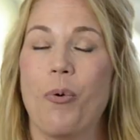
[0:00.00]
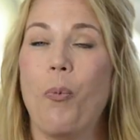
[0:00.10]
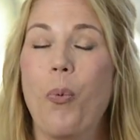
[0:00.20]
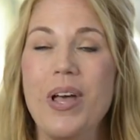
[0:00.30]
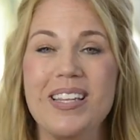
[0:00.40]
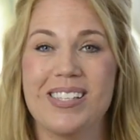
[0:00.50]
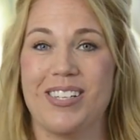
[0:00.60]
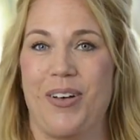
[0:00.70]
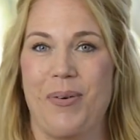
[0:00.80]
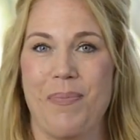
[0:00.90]

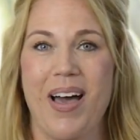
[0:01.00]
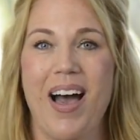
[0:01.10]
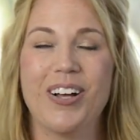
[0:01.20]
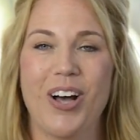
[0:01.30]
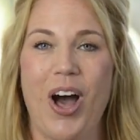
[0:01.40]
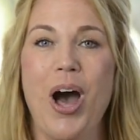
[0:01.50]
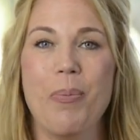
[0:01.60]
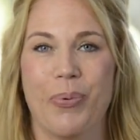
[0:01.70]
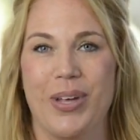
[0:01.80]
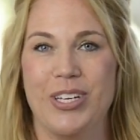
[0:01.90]
wisdom
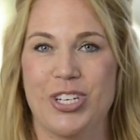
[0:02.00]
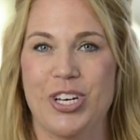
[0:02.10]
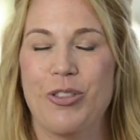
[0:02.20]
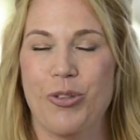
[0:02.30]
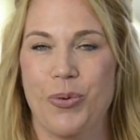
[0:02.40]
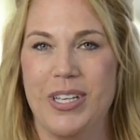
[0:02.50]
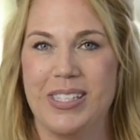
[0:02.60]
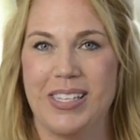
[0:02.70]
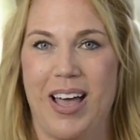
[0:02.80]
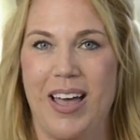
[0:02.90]
accomplished through
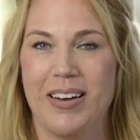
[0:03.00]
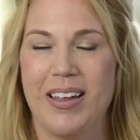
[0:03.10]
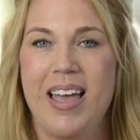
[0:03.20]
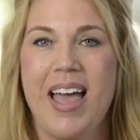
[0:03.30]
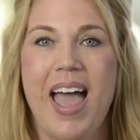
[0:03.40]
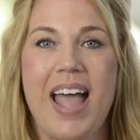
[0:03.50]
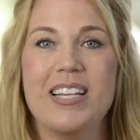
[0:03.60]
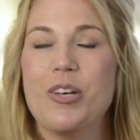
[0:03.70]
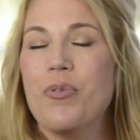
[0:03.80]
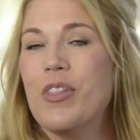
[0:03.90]
His Son.
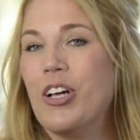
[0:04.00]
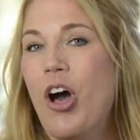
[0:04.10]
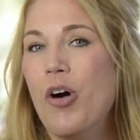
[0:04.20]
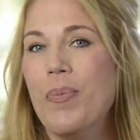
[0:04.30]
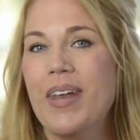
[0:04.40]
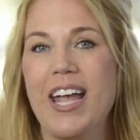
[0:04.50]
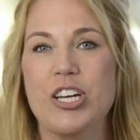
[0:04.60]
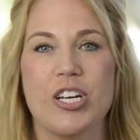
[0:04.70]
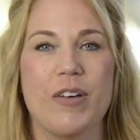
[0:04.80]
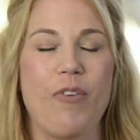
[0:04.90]
And so in the
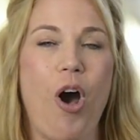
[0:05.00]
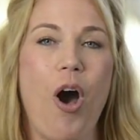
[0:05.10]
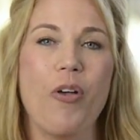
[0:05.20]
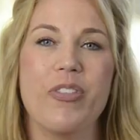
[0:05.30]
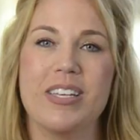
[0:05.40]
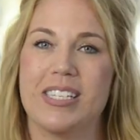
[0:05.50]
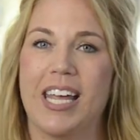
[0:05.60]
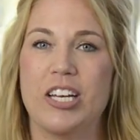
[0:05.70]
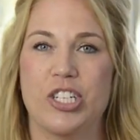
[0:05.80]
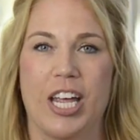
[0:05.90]
culmination of all this
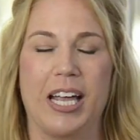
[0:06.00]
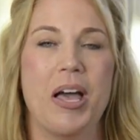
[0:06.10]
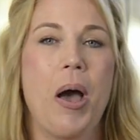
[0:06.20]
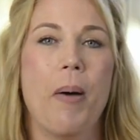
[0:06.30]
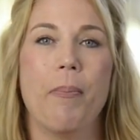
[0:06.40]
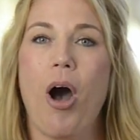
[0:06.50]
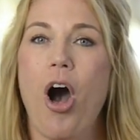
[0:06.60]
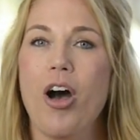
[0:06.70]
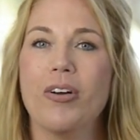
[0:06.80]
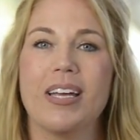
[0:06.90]
teaching,
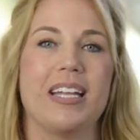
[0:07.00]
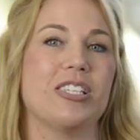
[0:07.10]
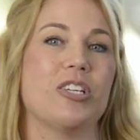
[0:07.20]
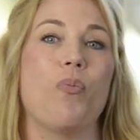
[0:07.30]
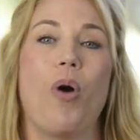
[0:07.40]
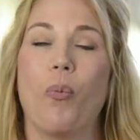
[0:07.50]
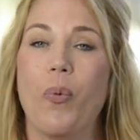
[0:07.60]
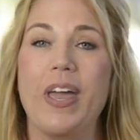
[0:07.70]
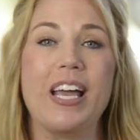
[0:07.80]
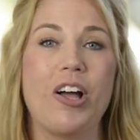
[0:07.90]
Paul gets to what
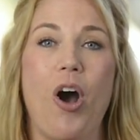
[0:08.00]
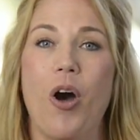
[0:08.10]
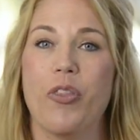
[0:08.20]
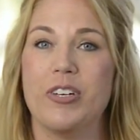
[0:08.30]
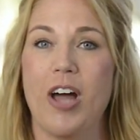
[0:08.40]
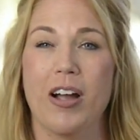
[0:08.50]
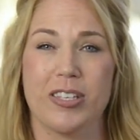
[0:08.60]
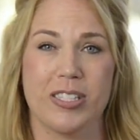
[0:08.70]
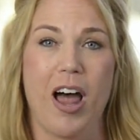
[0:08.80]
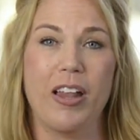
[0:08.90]
we call the
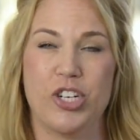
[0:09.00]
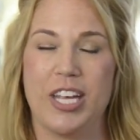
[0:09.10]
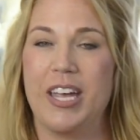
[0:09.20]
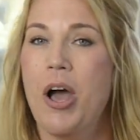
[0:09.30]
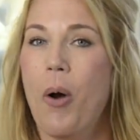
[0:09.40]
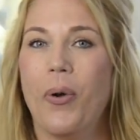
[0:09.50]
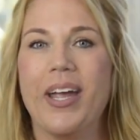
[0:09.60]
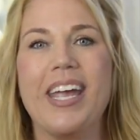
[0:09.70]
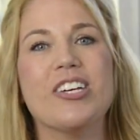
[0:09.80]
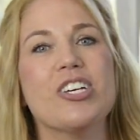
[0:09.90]
doxology, where
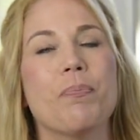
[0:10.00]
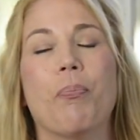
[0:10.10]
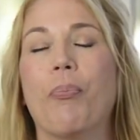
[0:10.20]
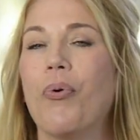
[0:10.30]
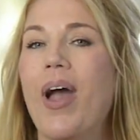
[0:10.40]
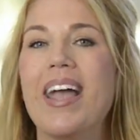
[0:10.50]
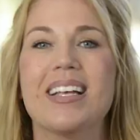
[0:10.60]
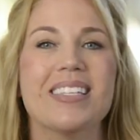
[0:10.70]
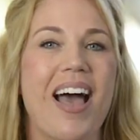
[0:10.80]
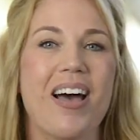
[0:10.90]
he just
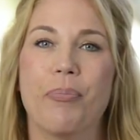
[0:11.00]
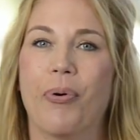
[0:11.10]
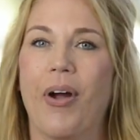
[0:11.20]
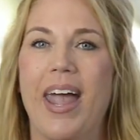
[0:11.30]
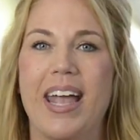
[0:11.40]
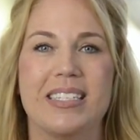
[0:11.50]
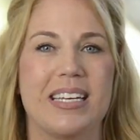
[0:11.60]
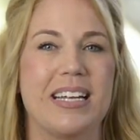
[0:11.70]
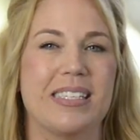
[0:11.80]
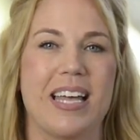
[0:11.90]
breaks out in praise
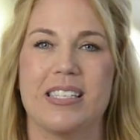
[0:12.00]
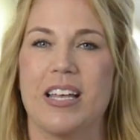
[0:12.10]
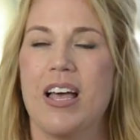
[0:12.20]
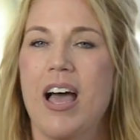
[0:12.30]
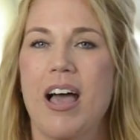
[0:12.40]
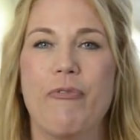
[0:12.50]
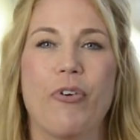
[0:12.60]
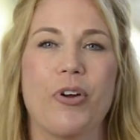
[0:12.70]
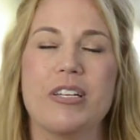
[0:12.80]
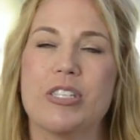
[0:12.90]
and he says,
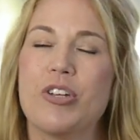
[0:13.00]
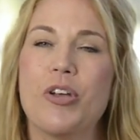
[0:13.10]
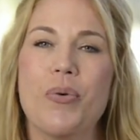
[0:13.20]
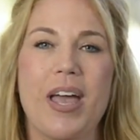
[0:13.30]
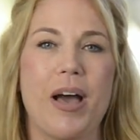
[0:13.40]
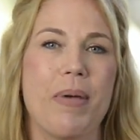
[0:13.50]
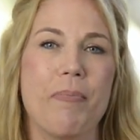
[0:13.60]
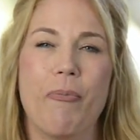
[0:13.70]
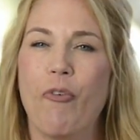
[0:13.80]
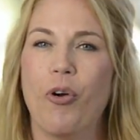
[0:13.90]
for it's to Him
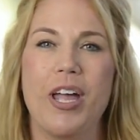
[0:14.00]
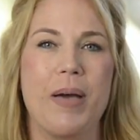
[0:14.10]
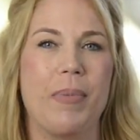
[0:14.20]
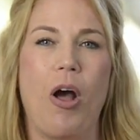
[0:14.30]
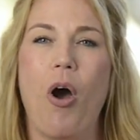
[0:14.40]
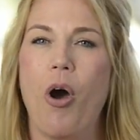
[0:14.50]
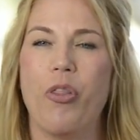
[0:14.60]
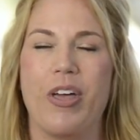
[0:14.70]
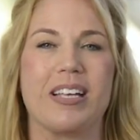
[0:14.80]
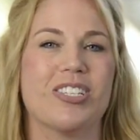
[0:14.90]
and for Him and all
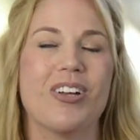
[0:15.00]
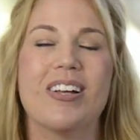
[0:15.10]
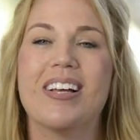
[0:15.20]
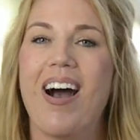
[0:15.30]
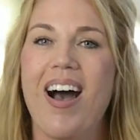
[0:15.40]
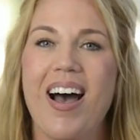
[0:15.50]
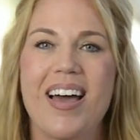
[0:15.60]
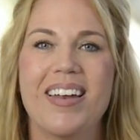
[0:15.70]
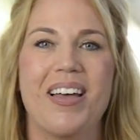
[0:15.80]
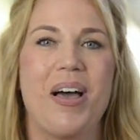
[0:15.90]
things, to
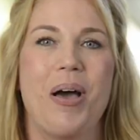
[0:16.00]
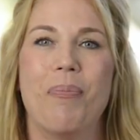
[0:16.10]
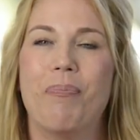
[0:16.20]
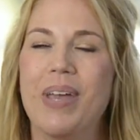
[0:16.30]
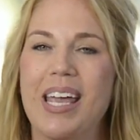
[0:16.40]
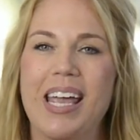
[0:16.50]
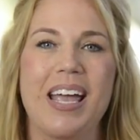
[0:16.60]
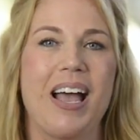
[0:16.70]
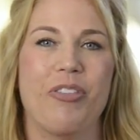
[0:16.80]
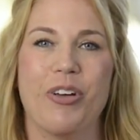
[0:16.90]
God
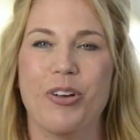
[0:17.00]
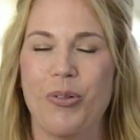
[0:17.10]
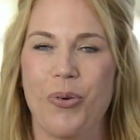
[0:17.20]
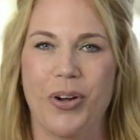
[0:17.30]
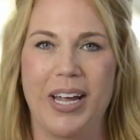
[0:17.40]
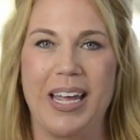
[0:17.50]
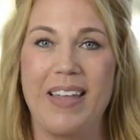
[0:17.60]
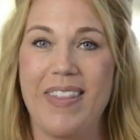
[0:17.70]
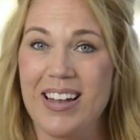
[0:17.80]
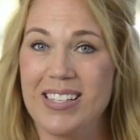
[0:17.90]
be the glory.
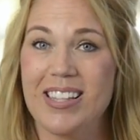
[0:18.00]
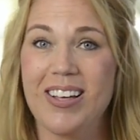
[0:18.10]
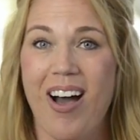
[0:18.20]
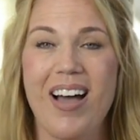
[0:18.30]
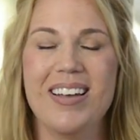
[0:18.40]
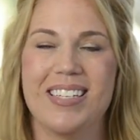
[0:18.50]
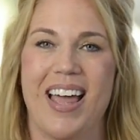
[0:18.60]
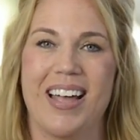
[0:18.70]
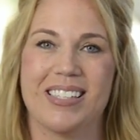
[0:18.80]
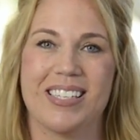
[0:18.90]
And that's the
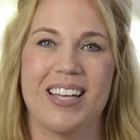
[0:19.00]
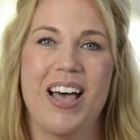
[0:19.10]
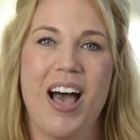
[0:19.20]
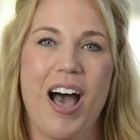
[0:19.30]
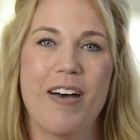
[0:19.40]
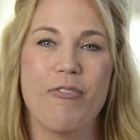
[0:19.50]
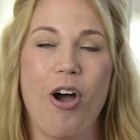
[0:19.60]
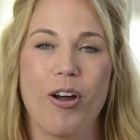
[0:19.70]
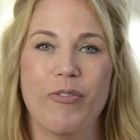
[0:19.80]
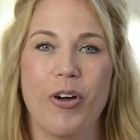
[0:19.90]
context of
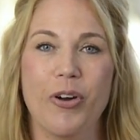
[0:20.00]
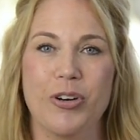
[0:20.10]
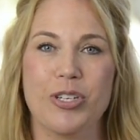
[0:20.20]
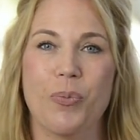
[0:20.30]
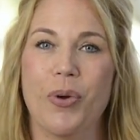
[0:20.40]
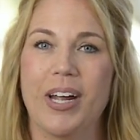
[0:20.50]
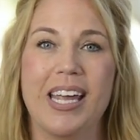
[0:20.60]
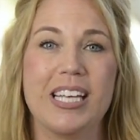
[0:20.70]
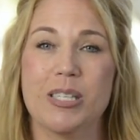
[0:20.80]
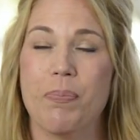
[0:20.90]
our verse, where
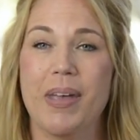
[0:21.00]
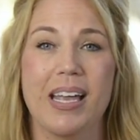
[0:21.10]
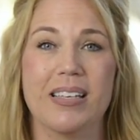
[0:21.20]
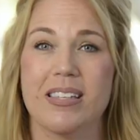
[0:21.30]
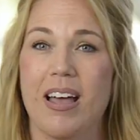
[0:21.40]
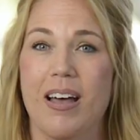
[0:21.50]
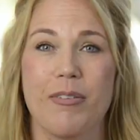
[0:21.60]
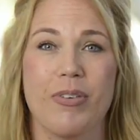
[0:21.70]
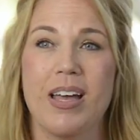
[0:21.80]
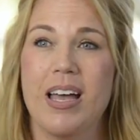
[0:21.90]
he speaks of